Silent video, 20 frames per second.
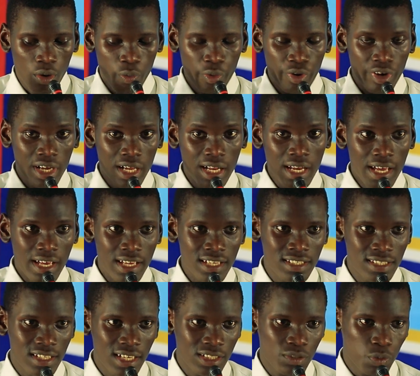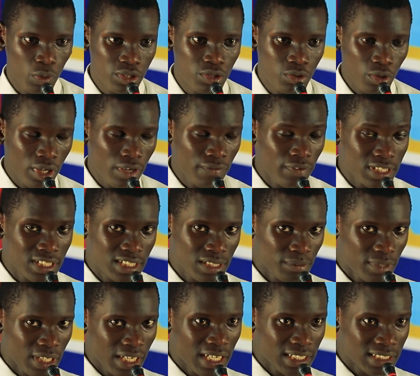we realize that whatsoever
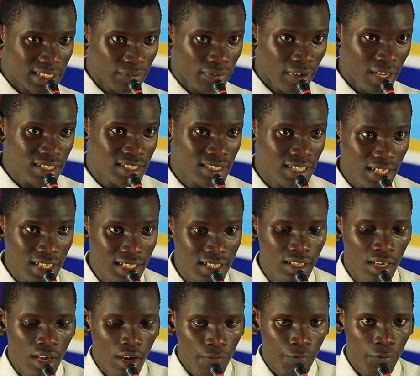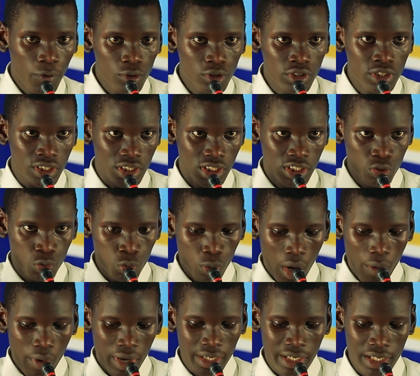team negative has said falls
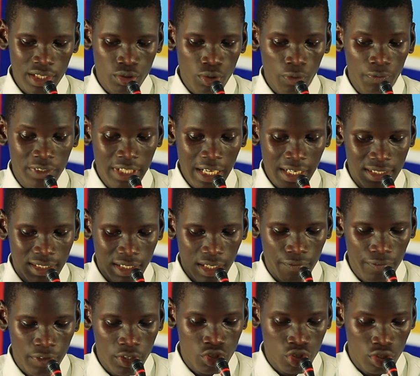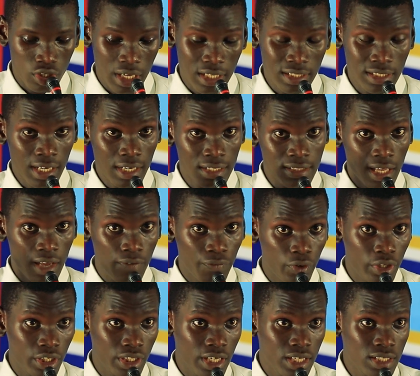into our case of tax evasion and tax
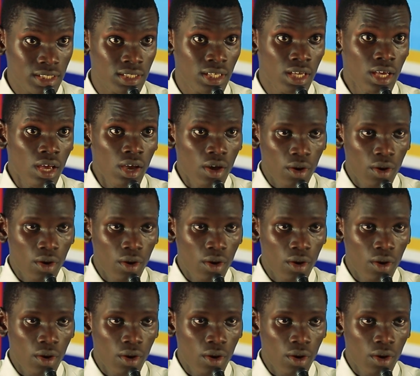avoidance.